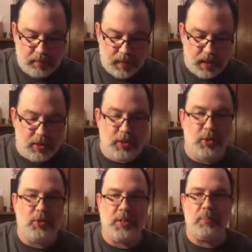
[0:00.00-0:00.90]
It could
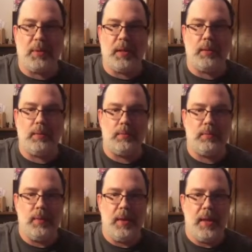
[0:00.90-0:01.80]
use something.
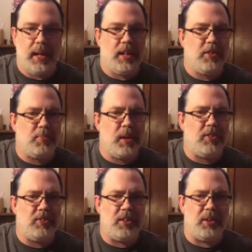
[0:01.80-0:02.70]
It is
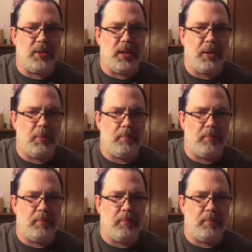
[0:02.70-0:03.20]
spicy though, right?